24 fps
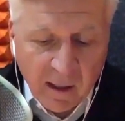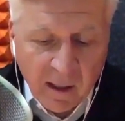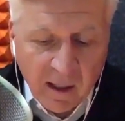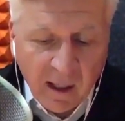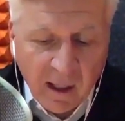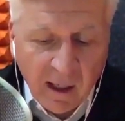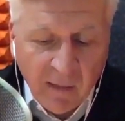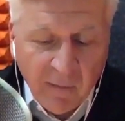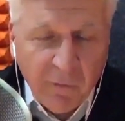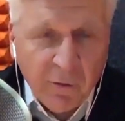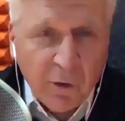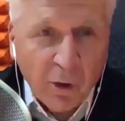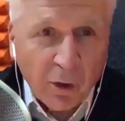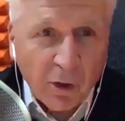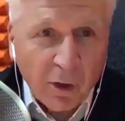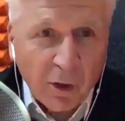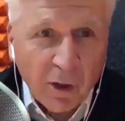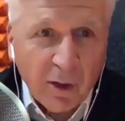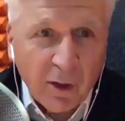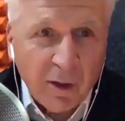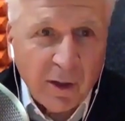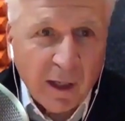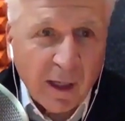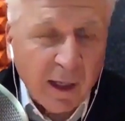If you're
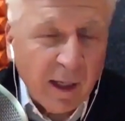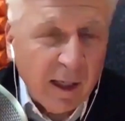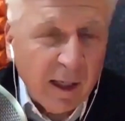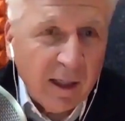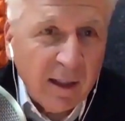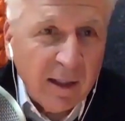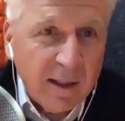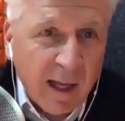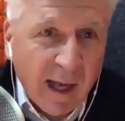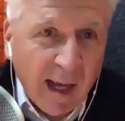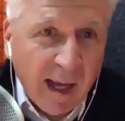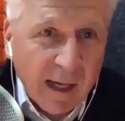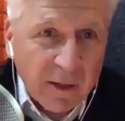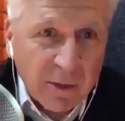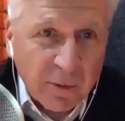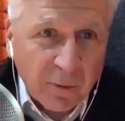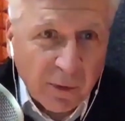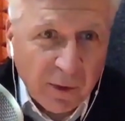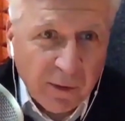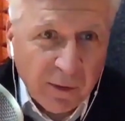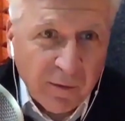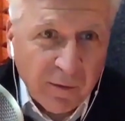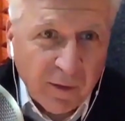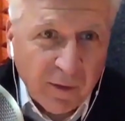getting a tax
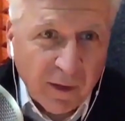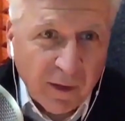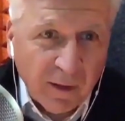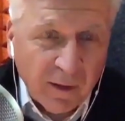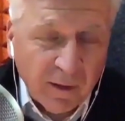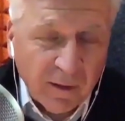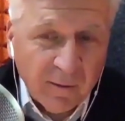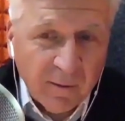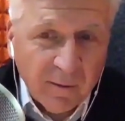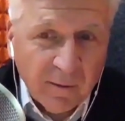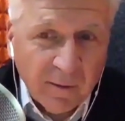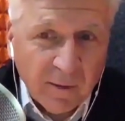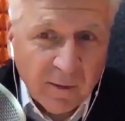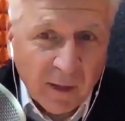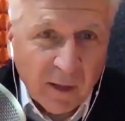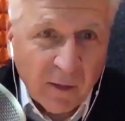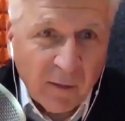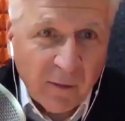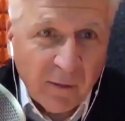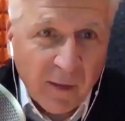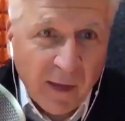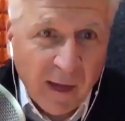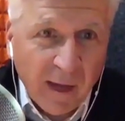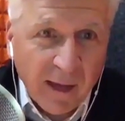refund,
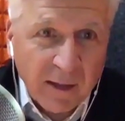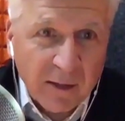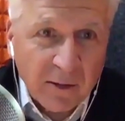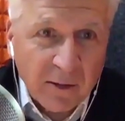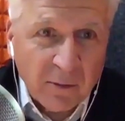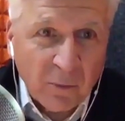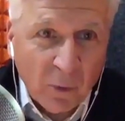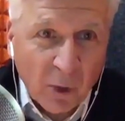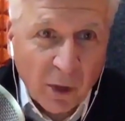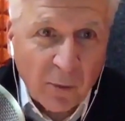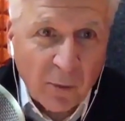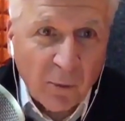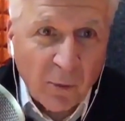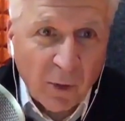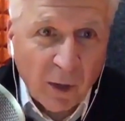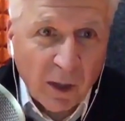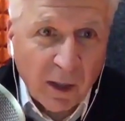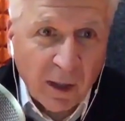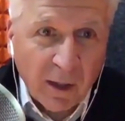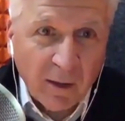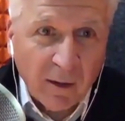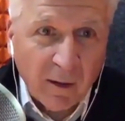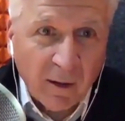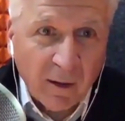that's one
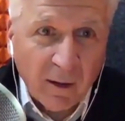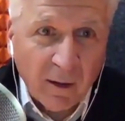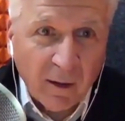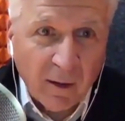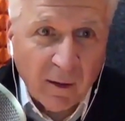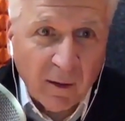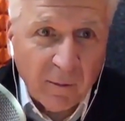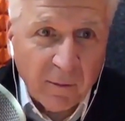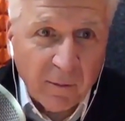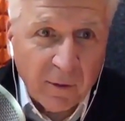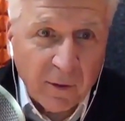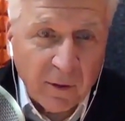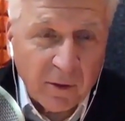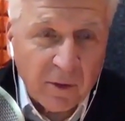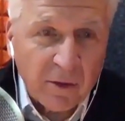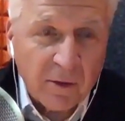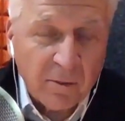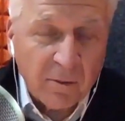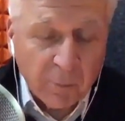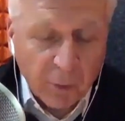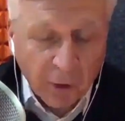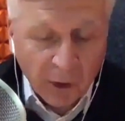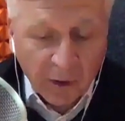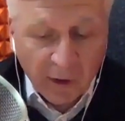way to
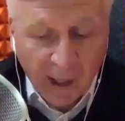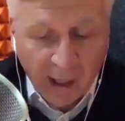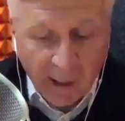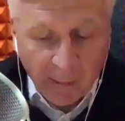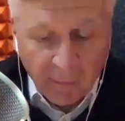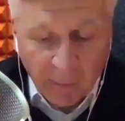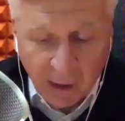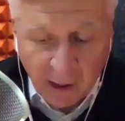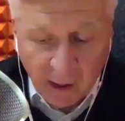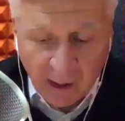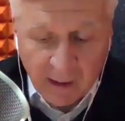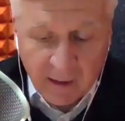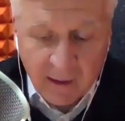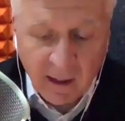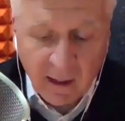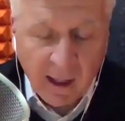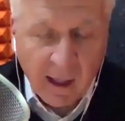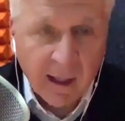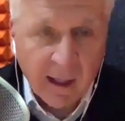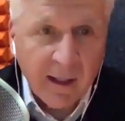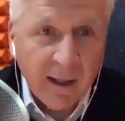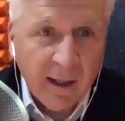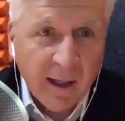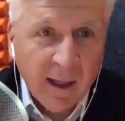put that money
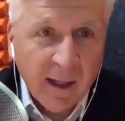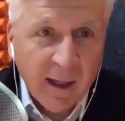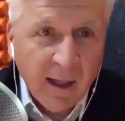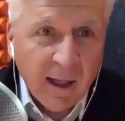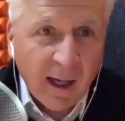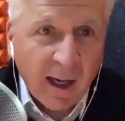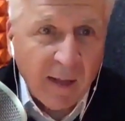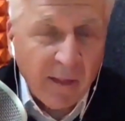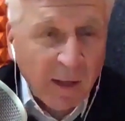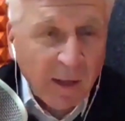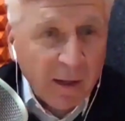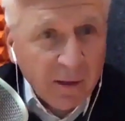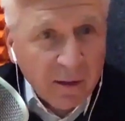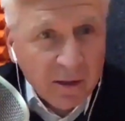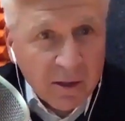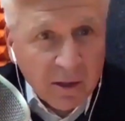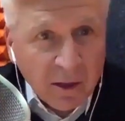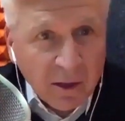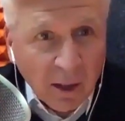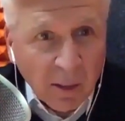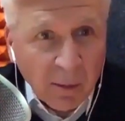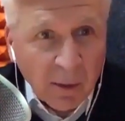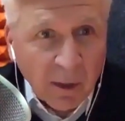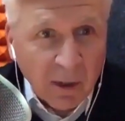aside. And then the
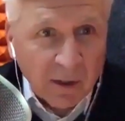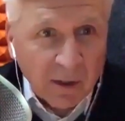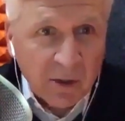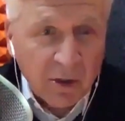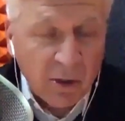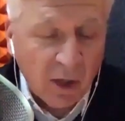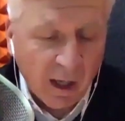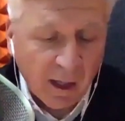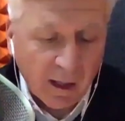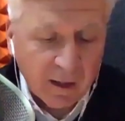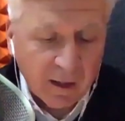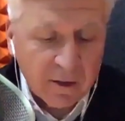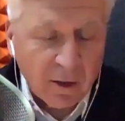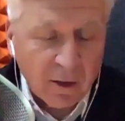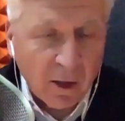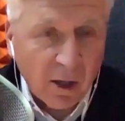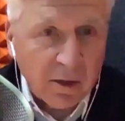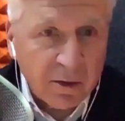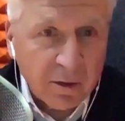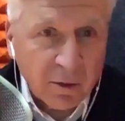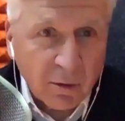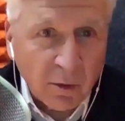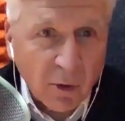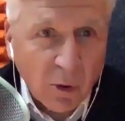stimulus check is
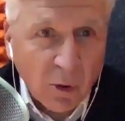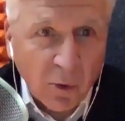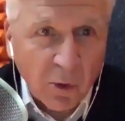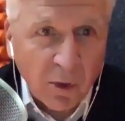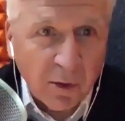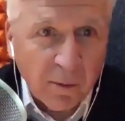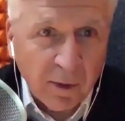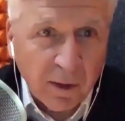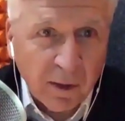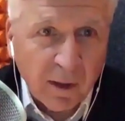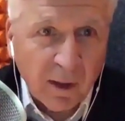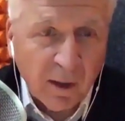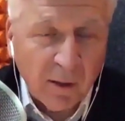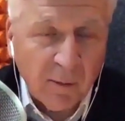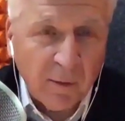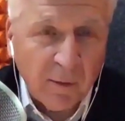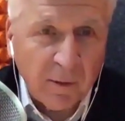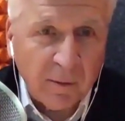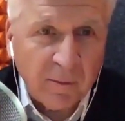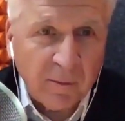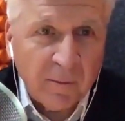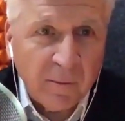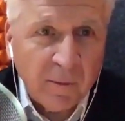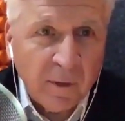also going to be
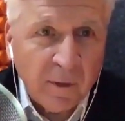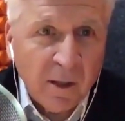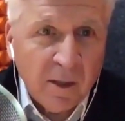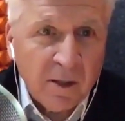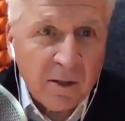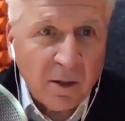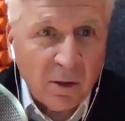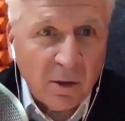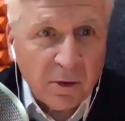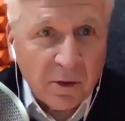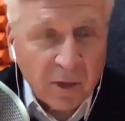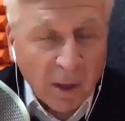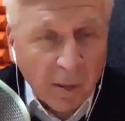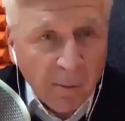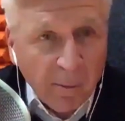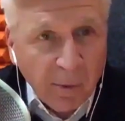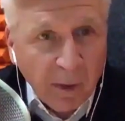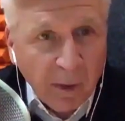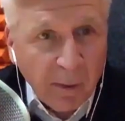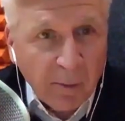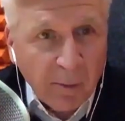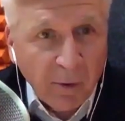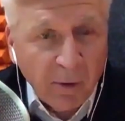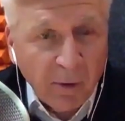coming. So some
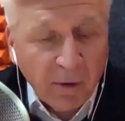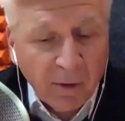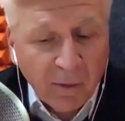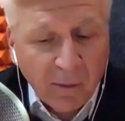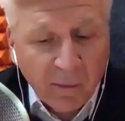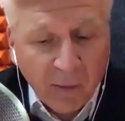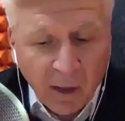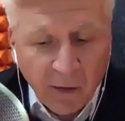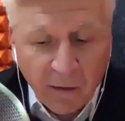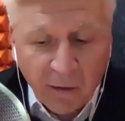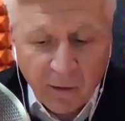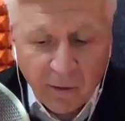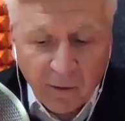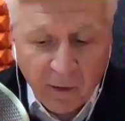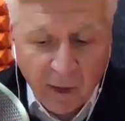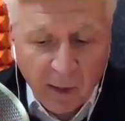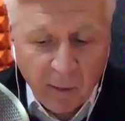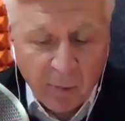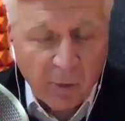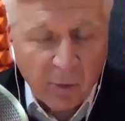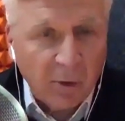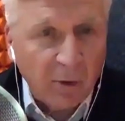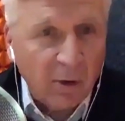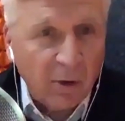people in the month of
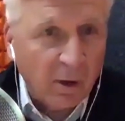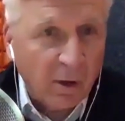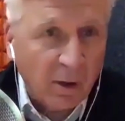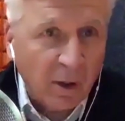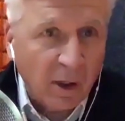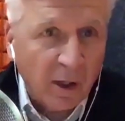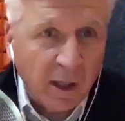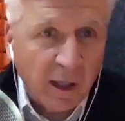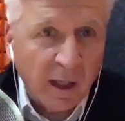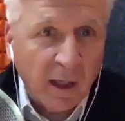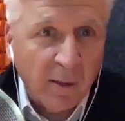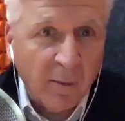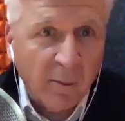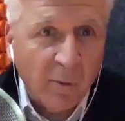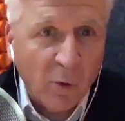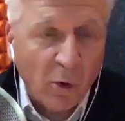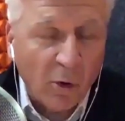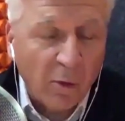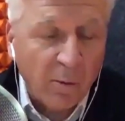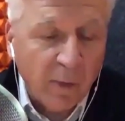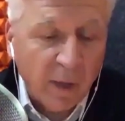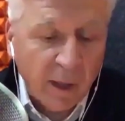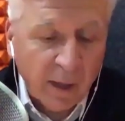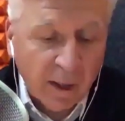April are going to get
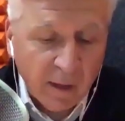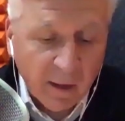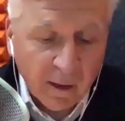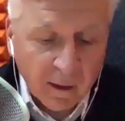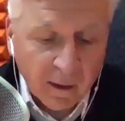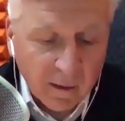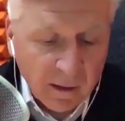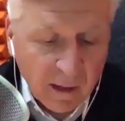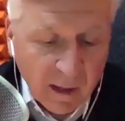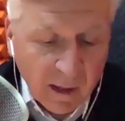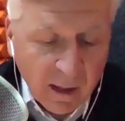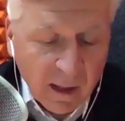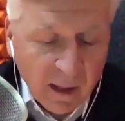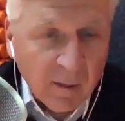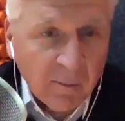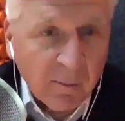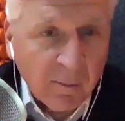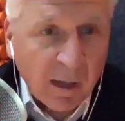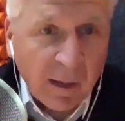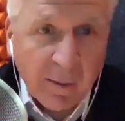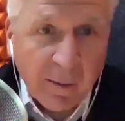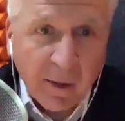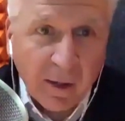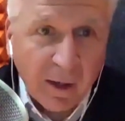more money than
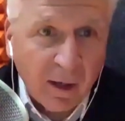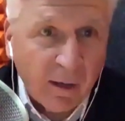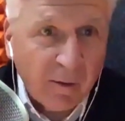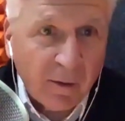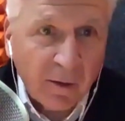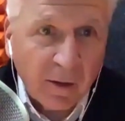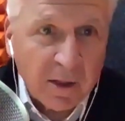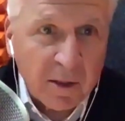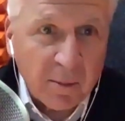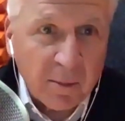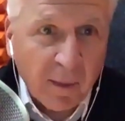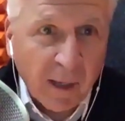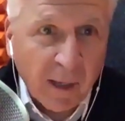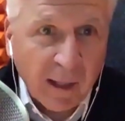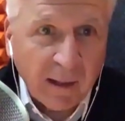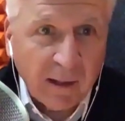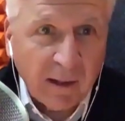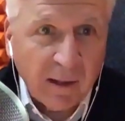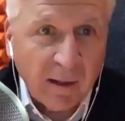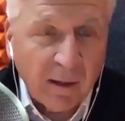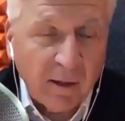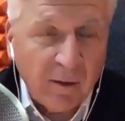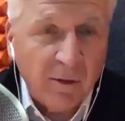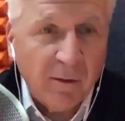maybe they ever
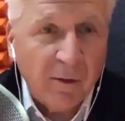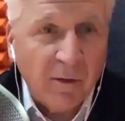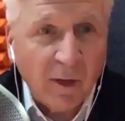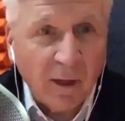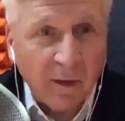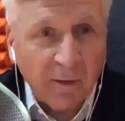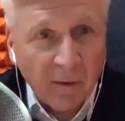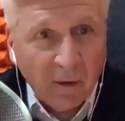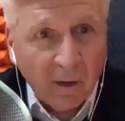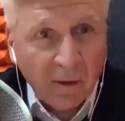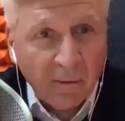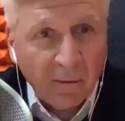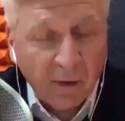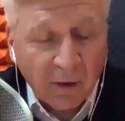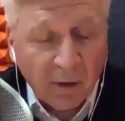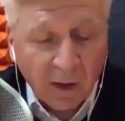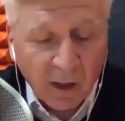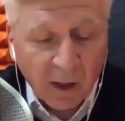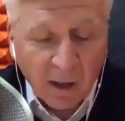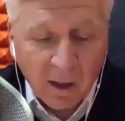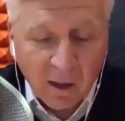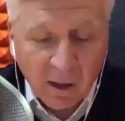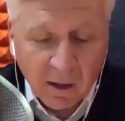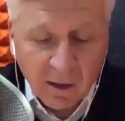expected if they're
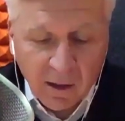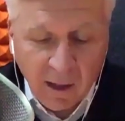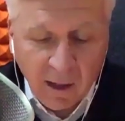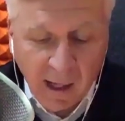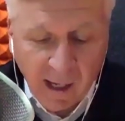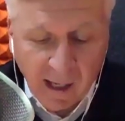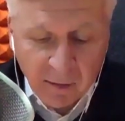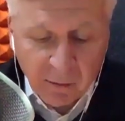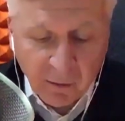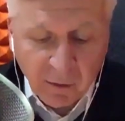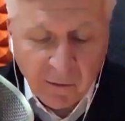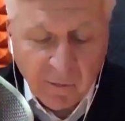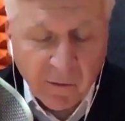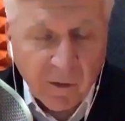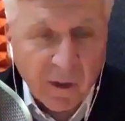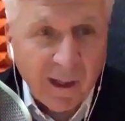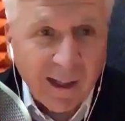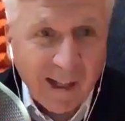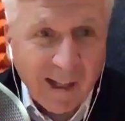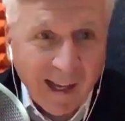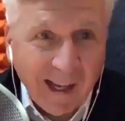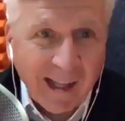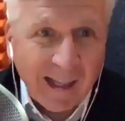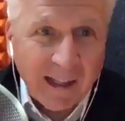getting a tax
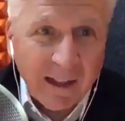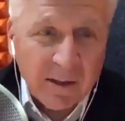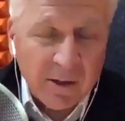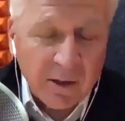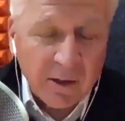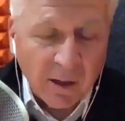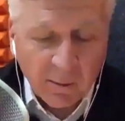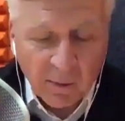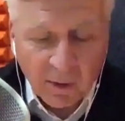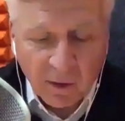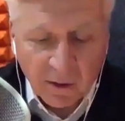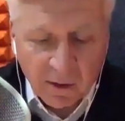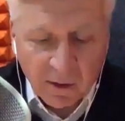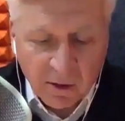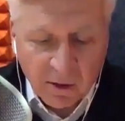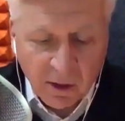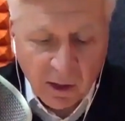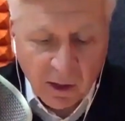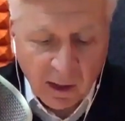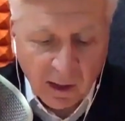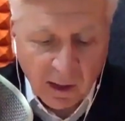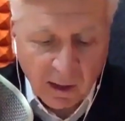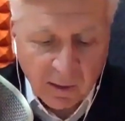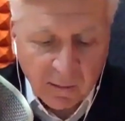refund and a stimulus
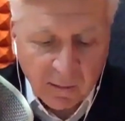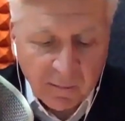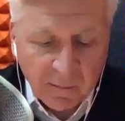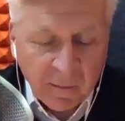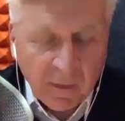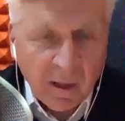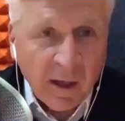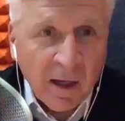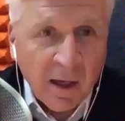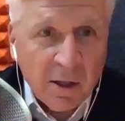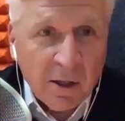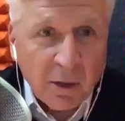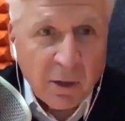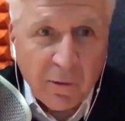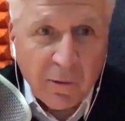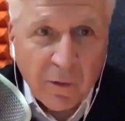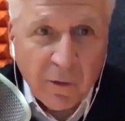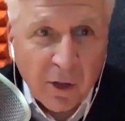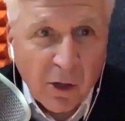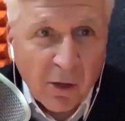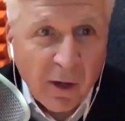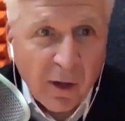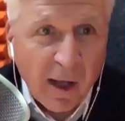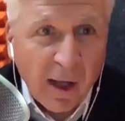check. So if
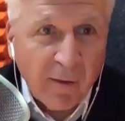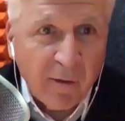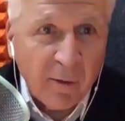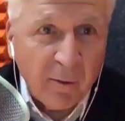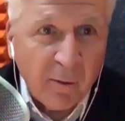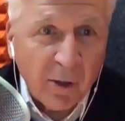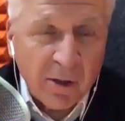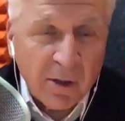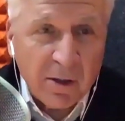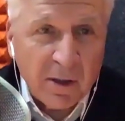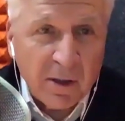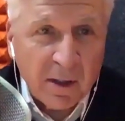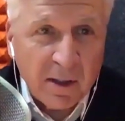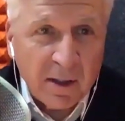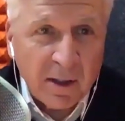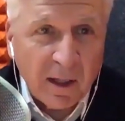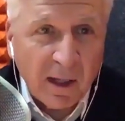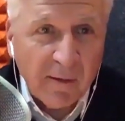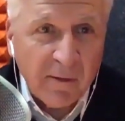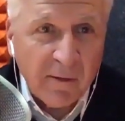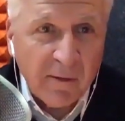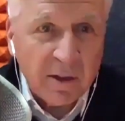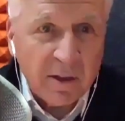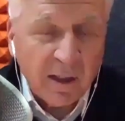you don't have an emergency
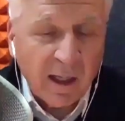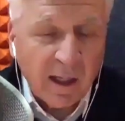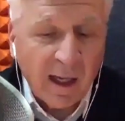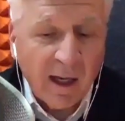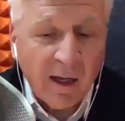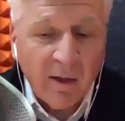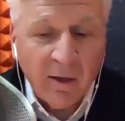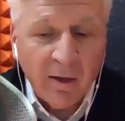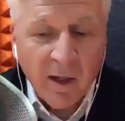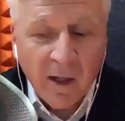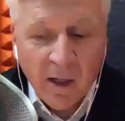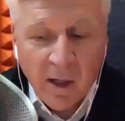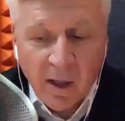savings account,